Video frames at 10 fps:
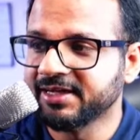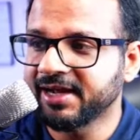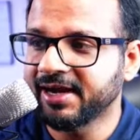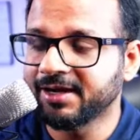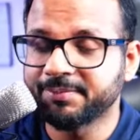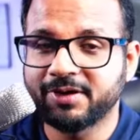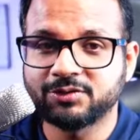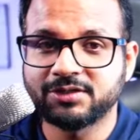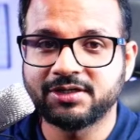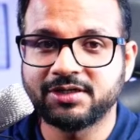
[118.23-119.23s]
and
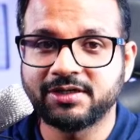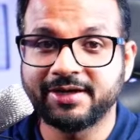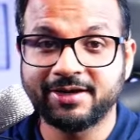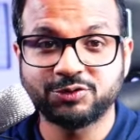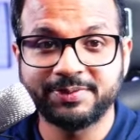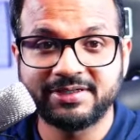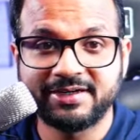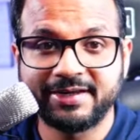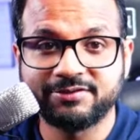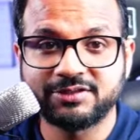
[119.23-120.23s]
about the announcement that
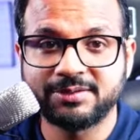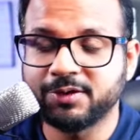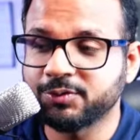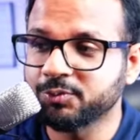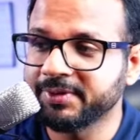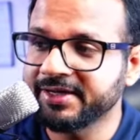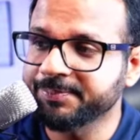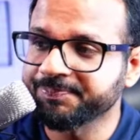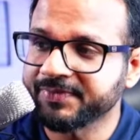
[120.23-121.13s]
I was about to make.